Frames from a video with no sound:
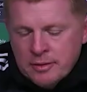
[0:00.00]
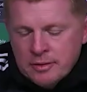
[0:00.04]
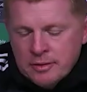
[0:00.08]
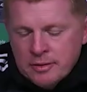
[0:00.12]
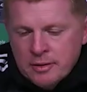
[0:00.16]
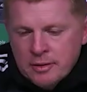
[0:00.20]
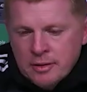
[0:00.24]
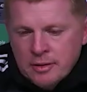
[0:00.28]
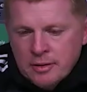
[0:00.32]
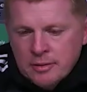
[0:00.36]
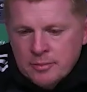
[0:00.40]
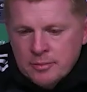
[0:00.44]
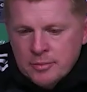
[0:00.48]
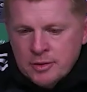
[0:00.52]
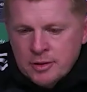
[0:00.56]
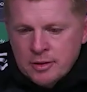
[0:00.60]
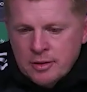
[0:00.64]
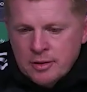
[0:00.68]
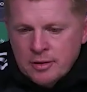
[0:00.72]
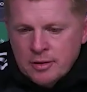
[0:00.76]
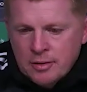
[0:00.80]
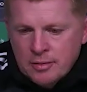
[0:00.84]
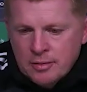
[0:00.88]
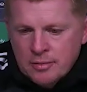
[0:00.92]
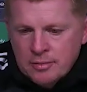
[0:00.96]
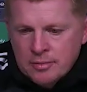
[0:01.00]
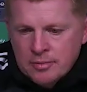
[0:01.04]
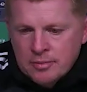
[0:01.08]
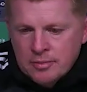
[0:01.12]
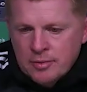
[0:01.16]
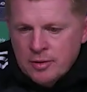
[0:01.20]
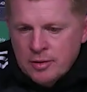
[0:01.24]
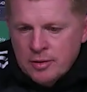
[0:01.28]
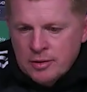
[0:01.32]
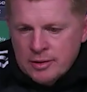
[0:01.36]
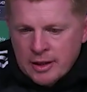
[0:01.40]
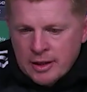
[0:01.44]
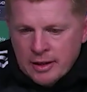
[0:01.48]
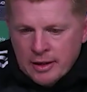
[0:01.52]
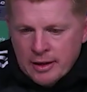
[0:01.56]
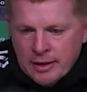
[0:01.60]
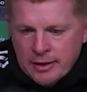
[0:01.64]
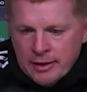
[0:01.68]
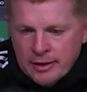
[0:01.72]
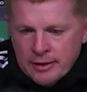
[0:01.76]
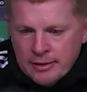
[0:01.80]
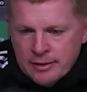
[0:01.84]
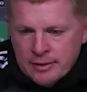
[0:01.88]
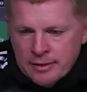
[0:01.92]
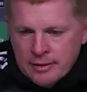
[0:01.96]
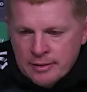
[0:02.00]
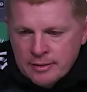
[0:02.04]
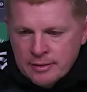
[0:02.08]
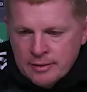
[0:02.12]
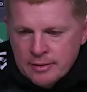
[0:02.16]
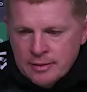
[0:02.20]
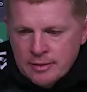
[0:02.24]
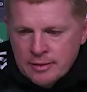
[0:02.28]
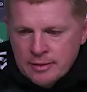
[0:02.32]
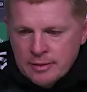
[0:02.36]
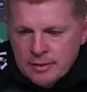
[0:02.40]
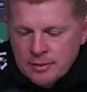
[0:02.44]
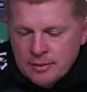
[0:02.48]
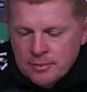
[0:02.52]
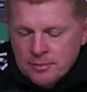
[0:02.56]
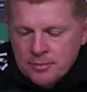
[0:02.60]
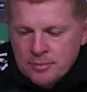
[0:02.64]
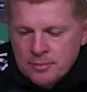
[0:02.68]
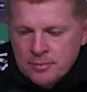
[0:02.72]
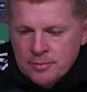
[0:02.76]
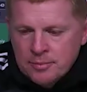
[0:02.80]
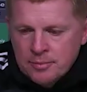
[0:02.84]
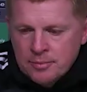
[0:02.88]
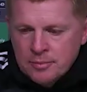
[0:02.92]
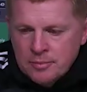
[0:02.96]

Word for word: Um, so we're all delighted. Um,